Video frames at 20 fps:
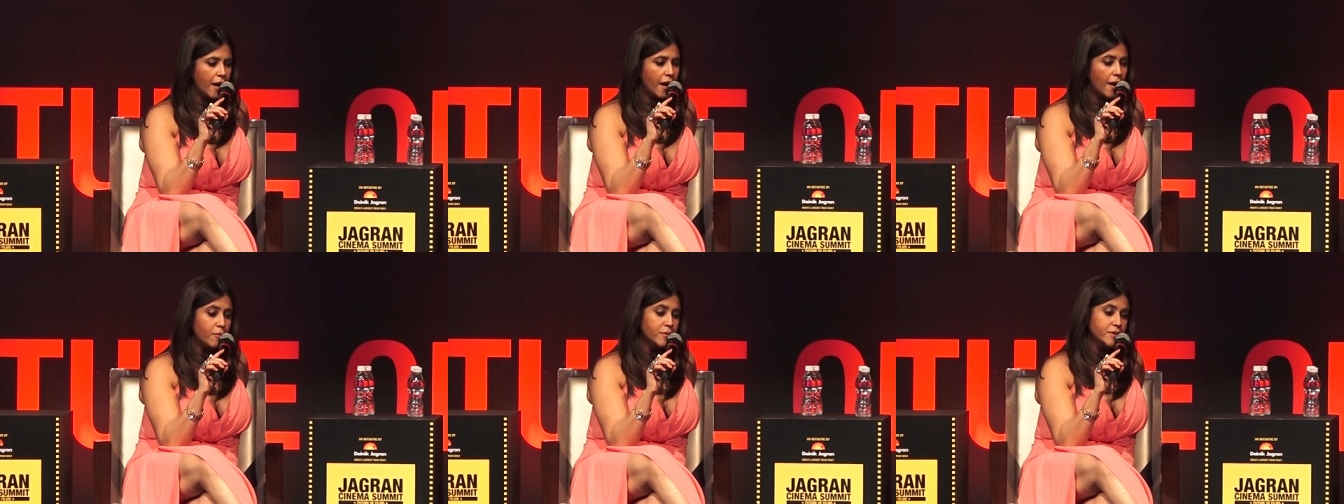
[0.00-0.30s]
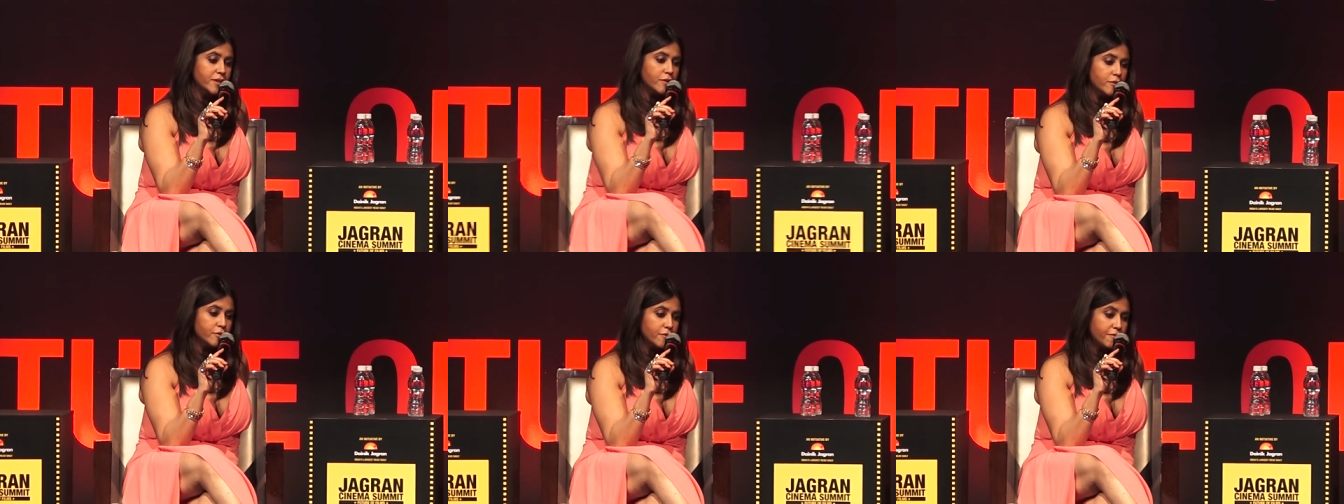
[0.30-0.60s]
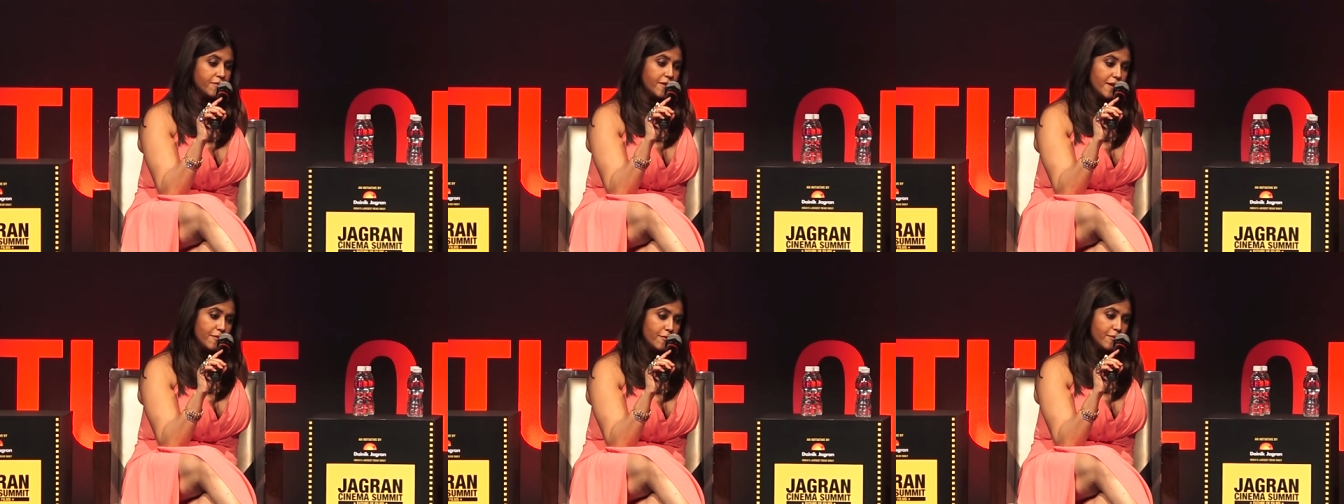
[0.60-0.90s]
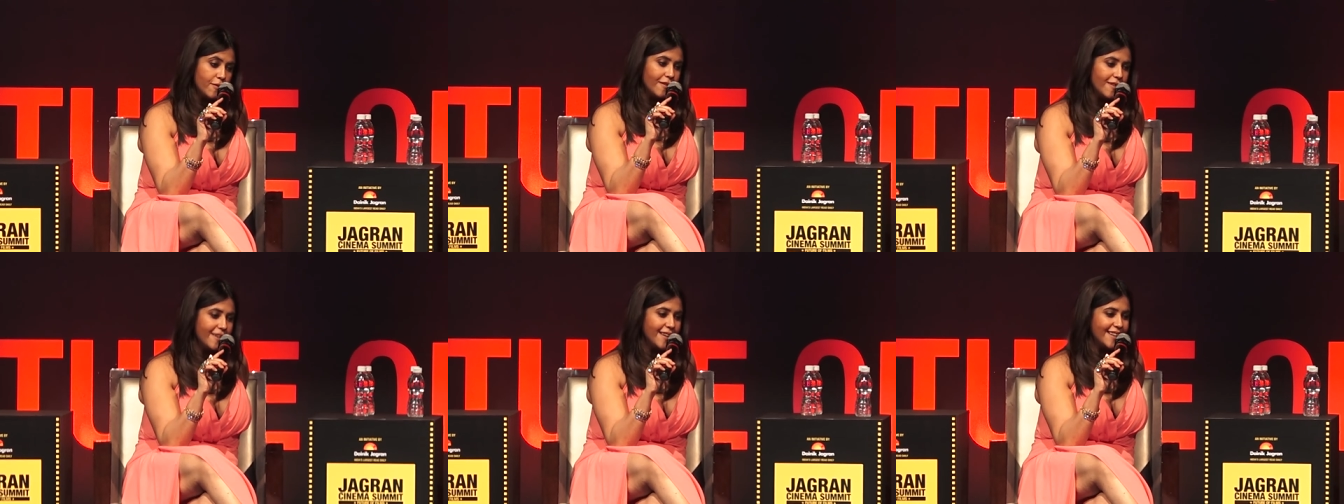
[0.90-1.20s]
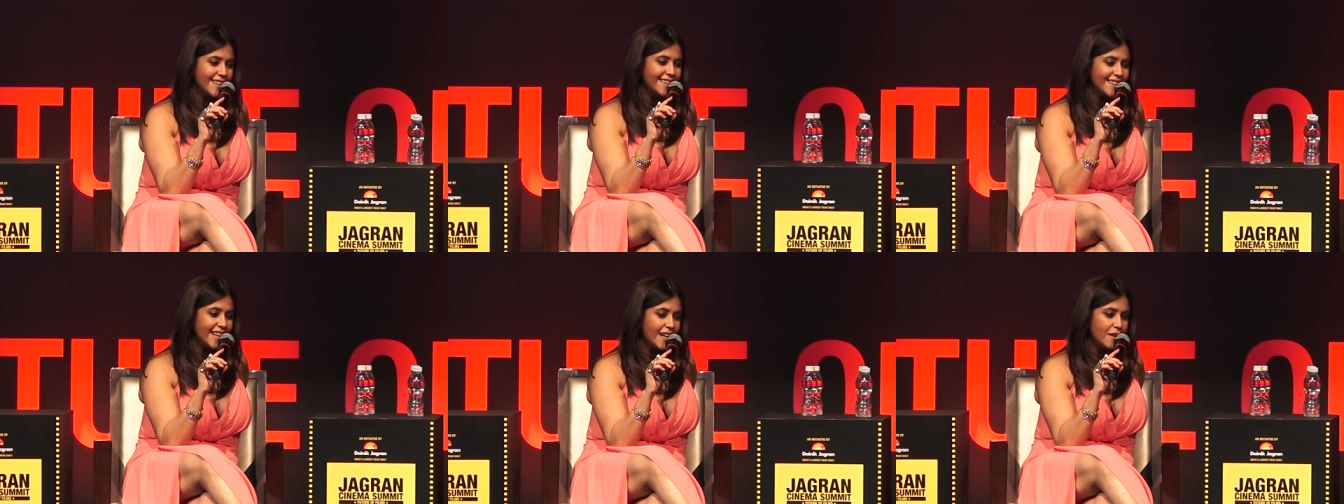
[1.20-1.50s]
I was out of favor
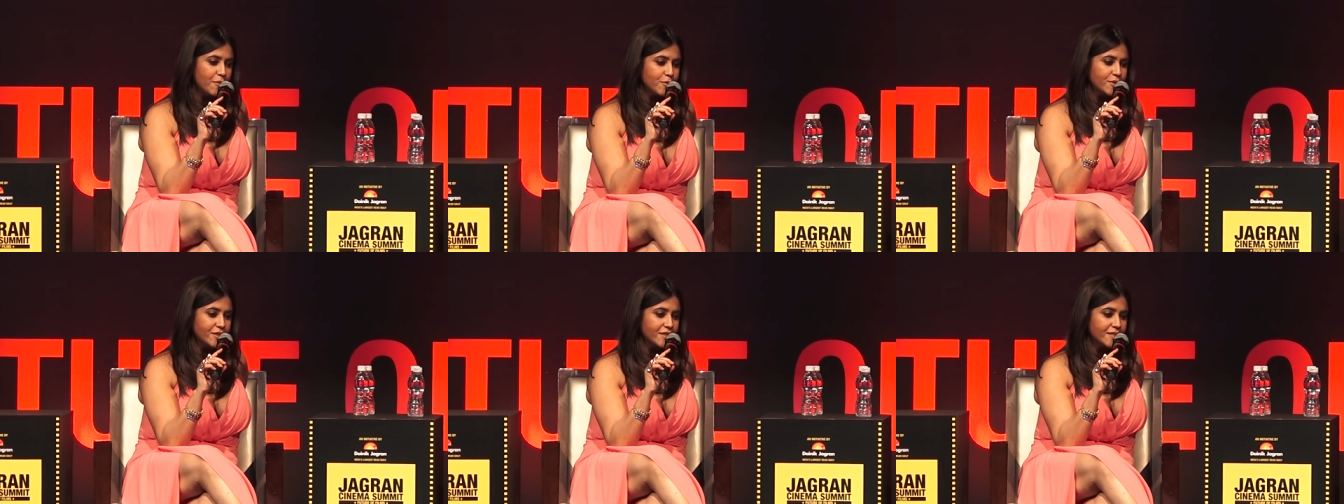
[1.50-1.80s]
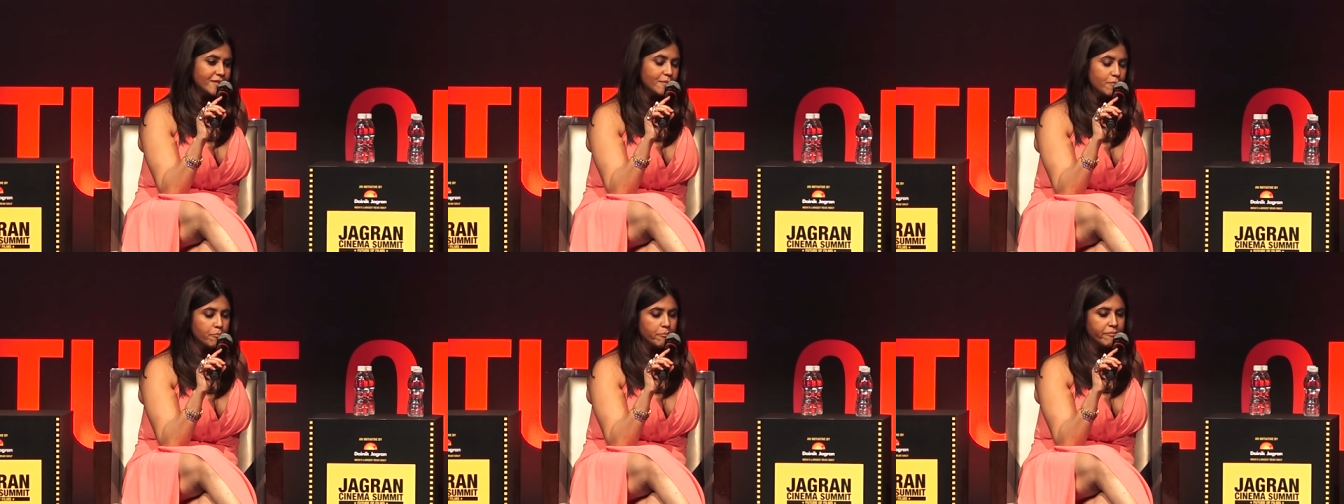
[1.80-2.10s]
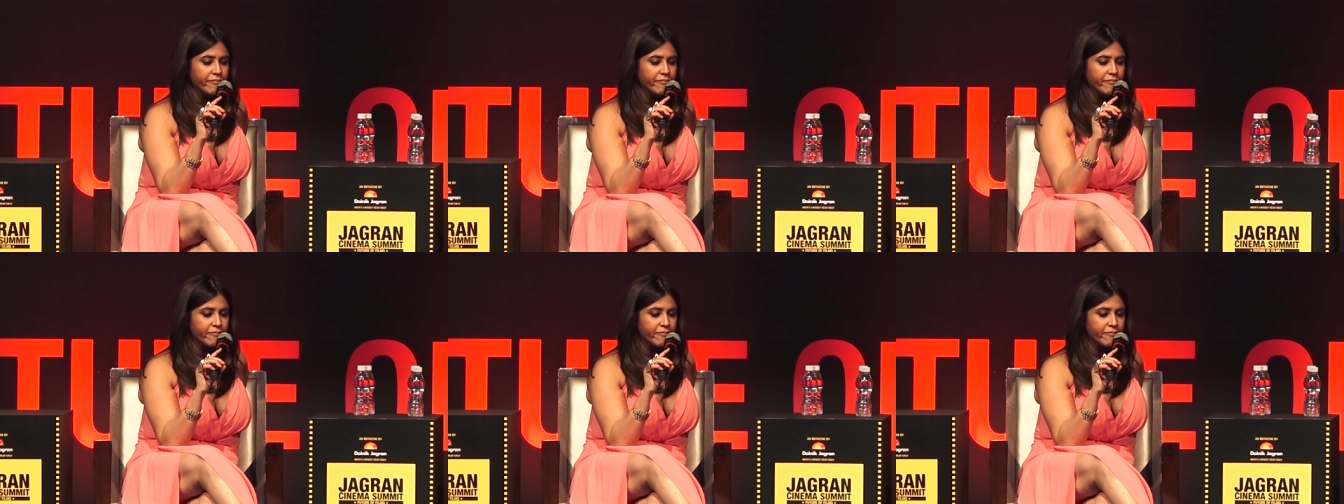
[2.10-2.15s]
and I mm. was